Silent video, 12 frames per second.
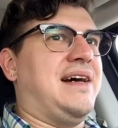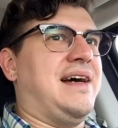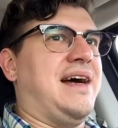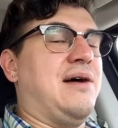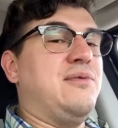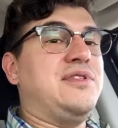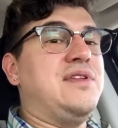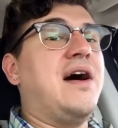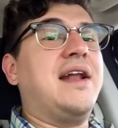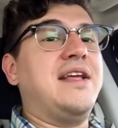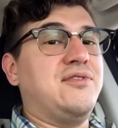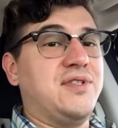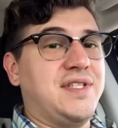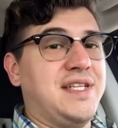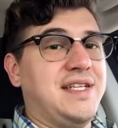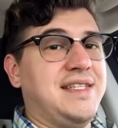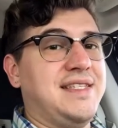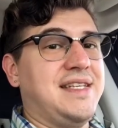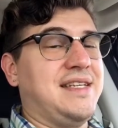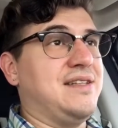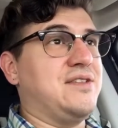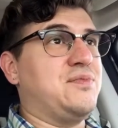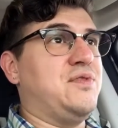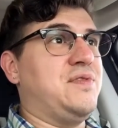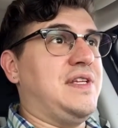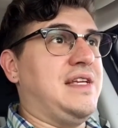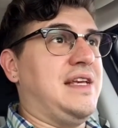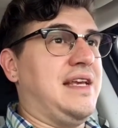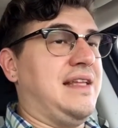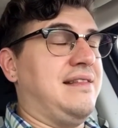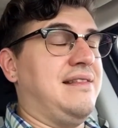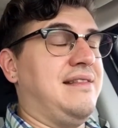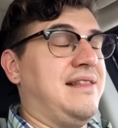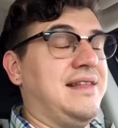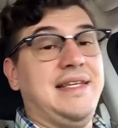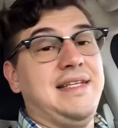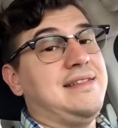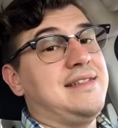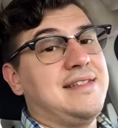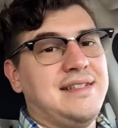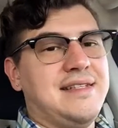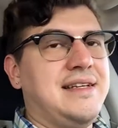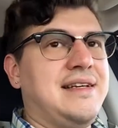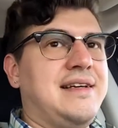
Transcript: I, I was not interested in seeing this movie in the least.